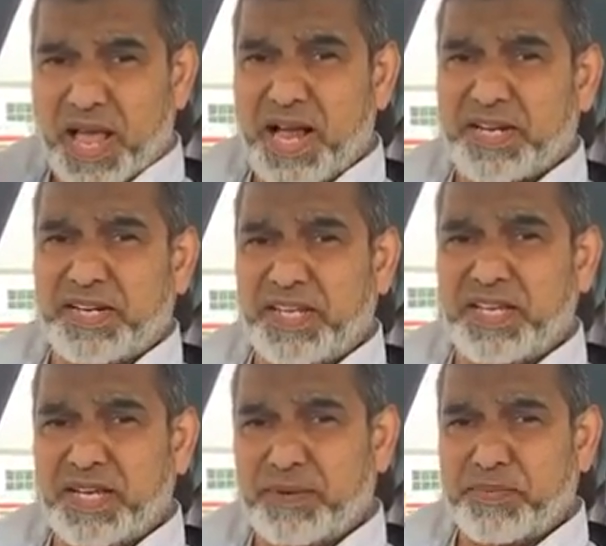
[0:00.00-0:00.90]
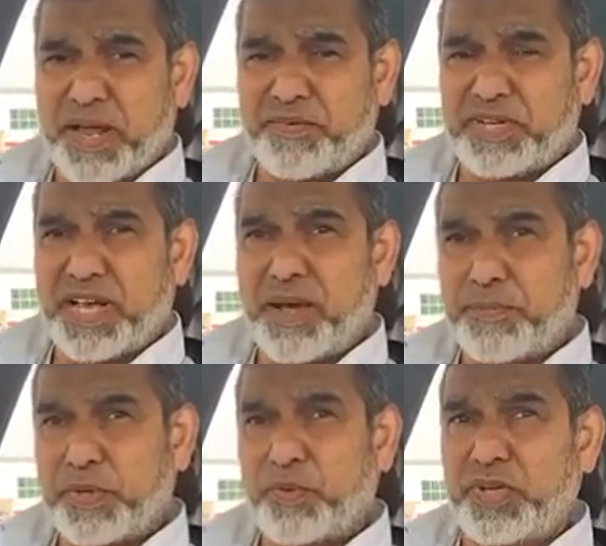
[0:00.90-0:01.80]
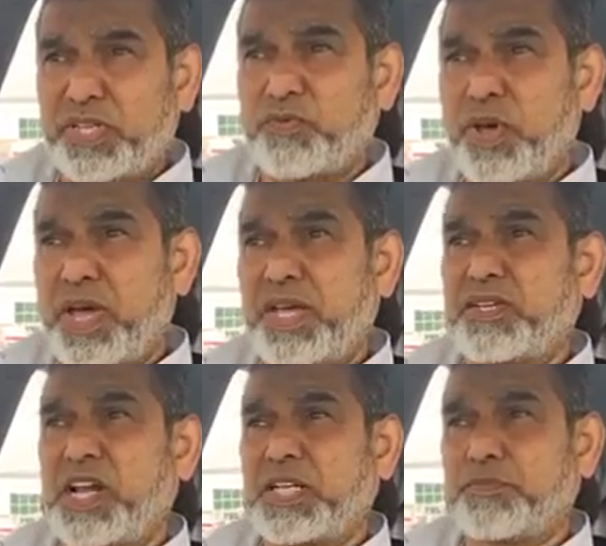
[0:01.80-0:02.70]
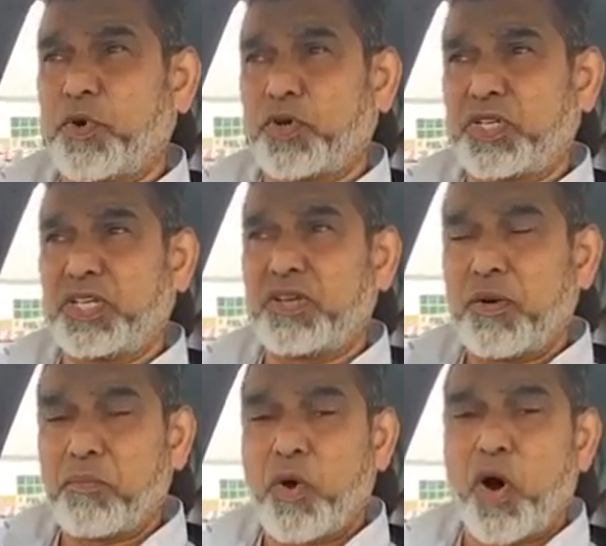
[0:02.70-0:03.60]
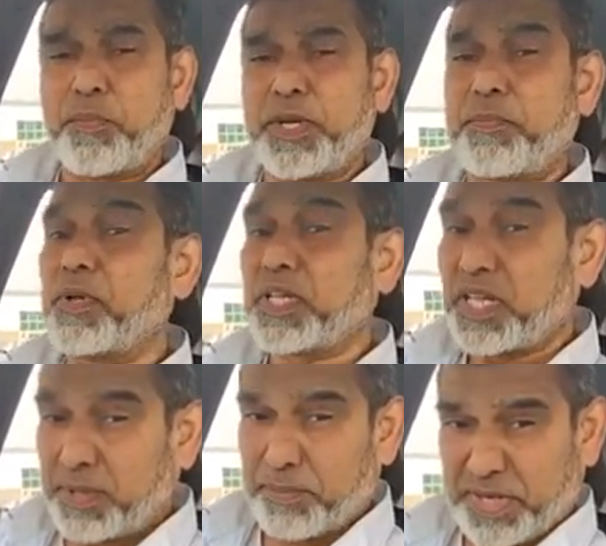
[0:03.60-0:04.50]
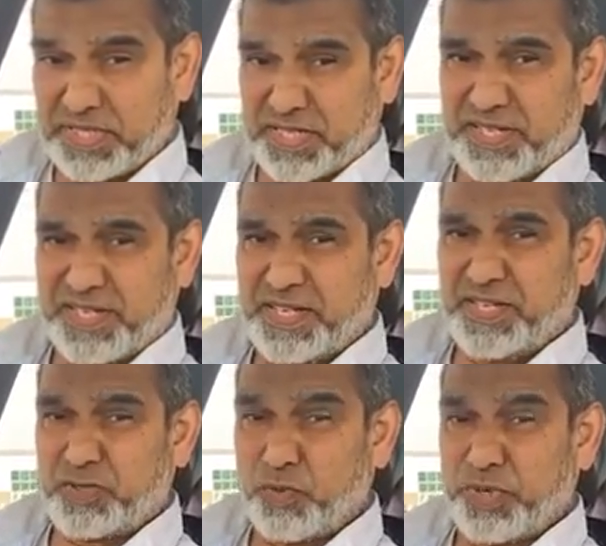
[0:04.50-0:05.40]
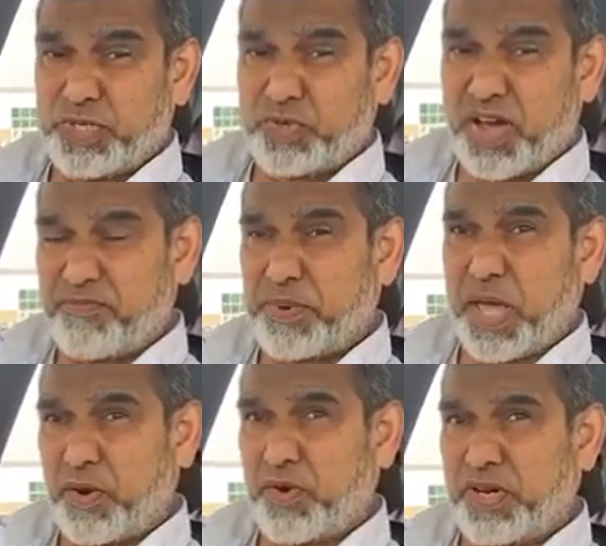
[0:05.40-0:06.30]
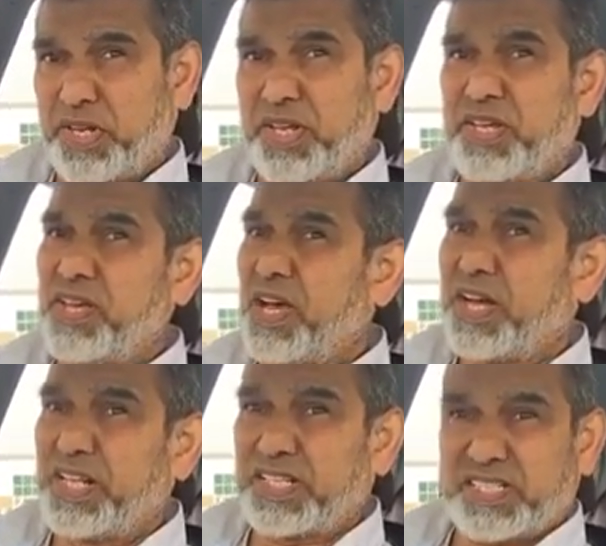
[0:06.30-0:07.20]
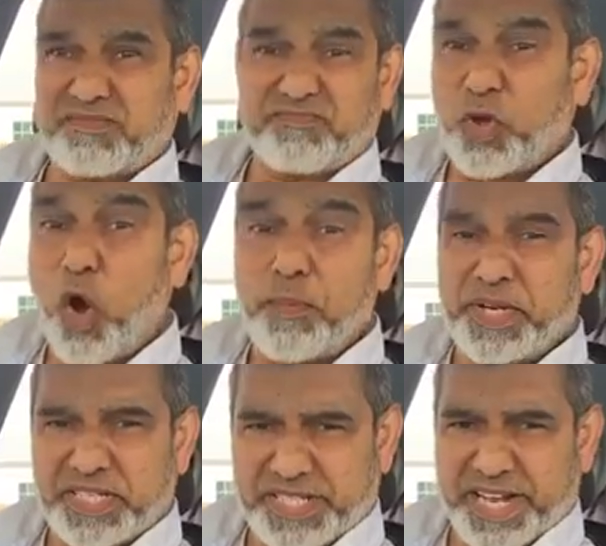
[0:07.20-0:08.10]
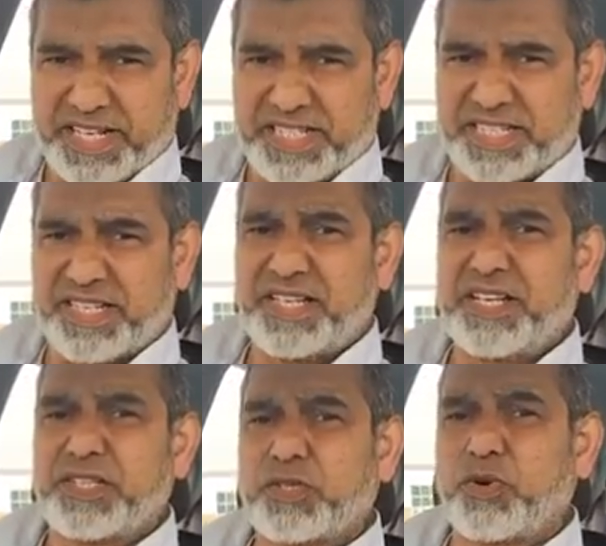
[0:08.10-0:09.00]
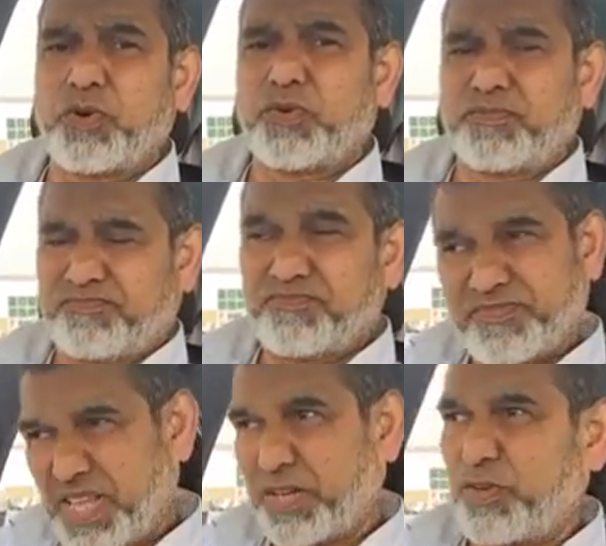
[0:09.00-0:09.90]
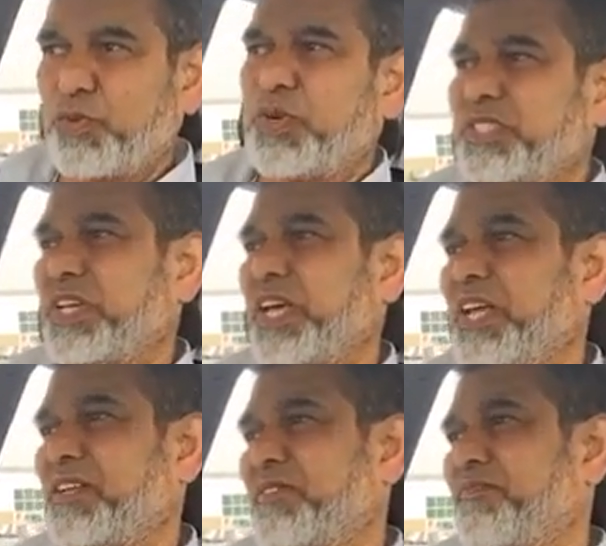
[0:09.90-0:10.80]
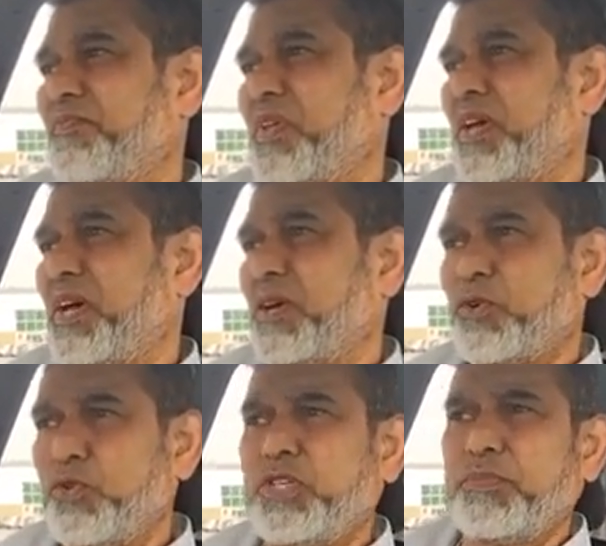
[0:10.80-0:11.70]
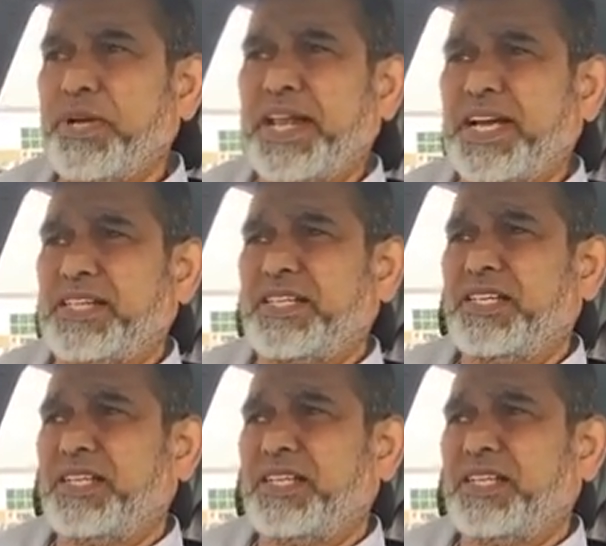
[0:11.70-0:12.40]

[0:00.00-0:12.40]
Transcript: Hackney and private hire, between us, we're transporting more people than the bus, so we should have priority, and it's common sense. So thank you once again. Akooji Badat